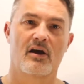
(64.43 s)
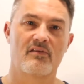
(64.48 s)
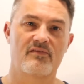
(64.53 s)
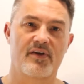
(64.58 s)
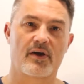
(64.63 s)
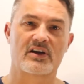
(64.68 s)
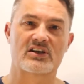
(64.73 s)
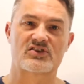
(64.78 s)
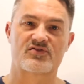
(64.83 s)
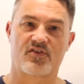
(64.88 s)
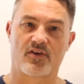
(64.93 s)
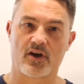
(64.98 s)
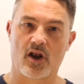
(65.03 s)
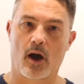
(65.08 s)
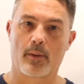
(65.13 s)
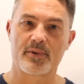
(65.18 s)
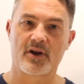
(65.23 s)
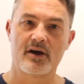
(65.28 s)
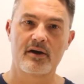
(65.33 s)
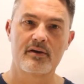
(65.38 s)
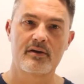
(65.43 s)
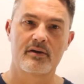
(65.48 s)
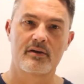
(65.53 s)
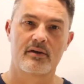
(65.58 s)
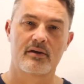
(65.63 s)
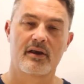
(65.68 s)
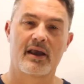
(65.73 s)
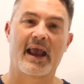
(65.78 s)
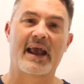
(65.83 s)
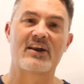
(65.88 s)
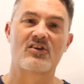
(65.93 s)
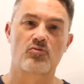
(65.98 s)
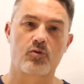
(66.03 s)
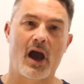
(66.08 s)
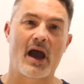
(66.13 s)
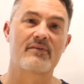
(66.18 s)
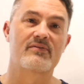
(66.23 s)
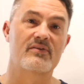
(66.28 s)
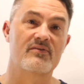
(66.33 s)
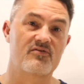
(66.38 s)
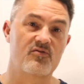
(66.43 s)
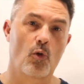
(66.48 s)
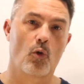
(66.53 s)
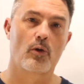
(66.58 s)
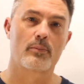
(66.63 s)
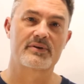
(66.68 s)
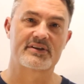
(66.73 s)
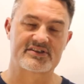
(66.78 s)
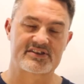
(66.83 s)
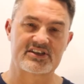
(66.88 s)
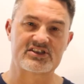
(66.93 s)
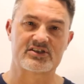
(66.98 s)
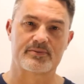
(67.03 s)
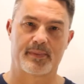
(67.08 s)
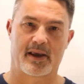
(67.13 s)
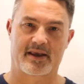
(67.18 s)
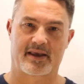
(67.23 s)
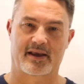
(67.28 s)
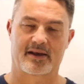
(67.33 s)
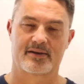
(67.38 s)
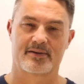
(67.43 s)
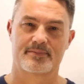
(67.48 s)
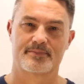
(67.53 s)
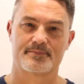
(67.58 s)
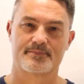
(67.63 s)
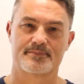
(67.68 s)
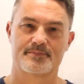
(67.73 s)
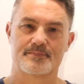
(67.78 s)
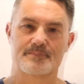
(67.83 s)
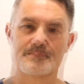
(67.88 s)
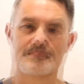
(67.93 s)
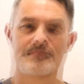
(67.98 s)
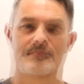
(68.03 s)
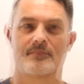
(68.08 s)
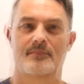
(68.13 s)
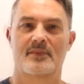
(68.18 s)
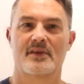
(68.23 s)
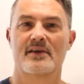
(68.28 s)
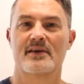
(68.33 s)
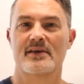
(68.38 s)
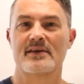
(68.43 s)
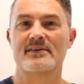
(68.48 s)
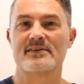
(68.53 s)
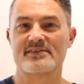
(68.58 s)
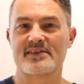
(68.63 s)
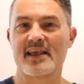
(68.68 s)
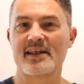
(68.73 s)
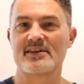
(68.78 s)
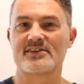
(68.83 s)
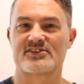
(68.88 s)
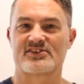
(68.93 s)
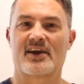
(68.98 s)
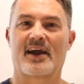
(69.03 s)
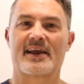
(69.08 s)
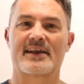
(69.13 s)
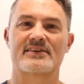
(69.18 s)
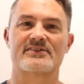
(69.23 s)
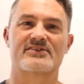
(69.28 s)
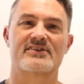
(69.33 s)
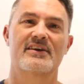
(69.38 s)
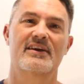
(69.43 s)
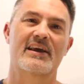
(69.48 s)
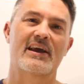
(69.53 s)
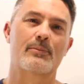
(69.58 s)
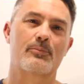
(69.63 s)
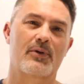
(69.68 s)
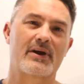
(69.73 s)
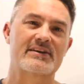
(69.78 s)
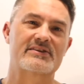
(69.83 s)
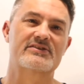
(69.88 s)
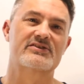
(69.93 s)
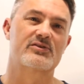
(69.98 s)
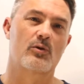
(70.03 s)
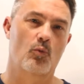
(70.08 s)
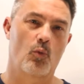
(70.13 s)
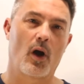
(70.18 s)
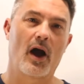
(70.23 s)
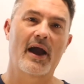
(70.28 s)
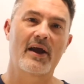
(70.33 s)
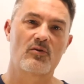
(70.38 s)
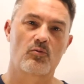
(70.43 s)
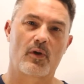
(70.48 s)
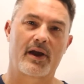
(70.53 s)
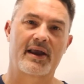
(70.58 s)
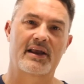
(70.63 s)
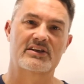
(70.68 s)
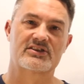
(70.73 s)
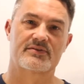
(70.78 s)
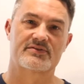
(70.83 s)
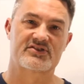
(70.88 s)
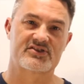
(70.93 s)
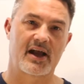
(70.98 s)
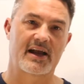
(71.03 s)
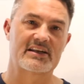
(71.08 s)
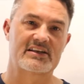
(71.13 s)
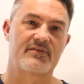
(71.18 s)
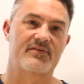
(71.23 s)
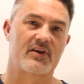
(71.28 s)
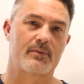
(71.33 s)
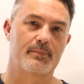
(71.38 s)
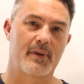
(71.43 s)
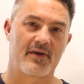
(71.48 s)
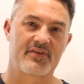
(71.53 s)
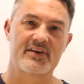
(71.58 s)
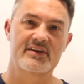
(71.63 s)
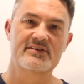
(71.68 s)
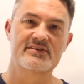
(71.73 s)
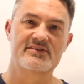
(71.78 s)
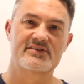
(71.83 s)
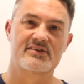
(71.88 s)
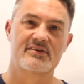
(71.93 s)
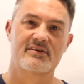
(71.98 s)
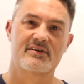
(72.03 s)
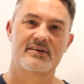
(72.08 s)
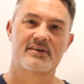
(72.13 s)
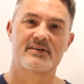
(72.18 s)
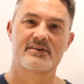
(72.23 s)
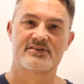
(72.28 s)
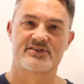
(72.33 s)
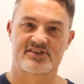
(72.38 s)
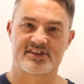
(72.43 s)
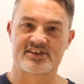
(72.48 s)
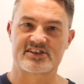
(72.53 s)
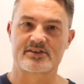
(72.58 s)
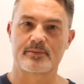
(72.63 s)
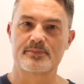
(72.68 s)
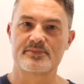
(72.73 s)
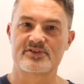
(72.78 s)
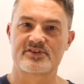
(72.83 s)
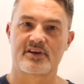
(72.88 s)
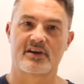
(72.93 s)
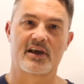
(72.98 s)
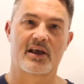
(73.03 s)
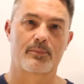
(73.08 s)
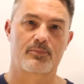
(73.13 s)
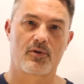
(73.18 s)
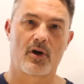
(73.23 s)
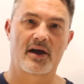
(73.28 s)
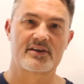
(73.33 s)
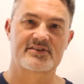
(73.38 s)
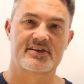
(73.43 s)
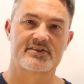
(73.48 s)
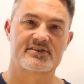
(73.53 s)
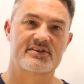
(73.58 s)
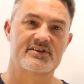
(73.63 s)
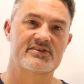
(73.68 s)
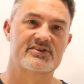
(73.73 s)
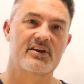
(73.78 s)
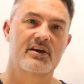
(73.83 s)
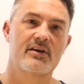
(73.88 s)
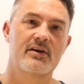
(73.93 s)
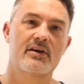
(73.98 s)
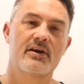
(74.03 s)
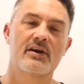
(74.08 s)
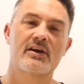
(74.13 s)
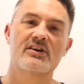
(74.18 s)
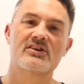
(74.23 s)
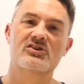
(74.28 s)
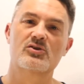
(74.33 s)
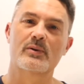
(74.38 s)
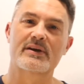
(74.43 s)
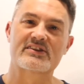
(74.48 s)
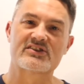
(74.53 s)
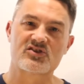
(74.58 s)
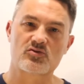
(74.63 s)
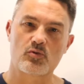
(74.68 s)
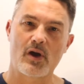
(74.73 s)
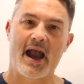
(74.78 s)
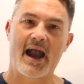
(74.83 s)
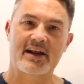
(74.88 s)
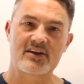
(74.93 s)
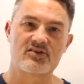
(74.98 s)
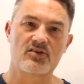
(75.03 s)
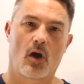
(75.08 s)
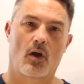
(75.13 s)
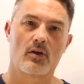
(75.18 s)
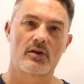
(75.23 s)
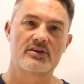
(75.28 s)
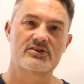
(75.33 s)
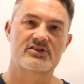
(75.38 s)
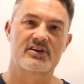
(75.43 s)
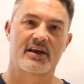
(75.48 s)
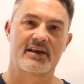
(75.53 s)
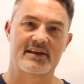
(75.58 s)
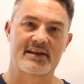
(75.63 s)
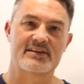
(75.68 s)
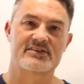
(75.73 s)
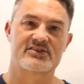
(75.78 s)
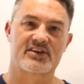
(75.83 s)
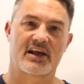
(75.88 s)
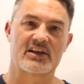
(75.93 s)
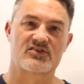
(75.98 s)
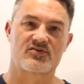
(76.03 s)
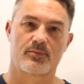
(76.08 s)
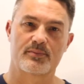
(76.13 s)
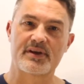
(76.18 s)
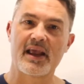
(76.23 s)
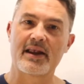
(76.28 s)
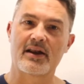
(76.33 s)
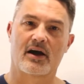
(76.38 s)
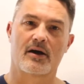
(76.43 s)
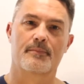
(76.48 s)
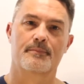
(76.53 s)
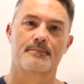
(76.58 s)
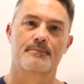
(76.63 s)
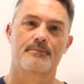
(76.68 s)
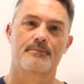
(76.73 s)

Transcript: of various phenomena and drive informed decision-making. Data science embraces a wide range of scientific methods, systems, and processes to extract knowledge and insights from data.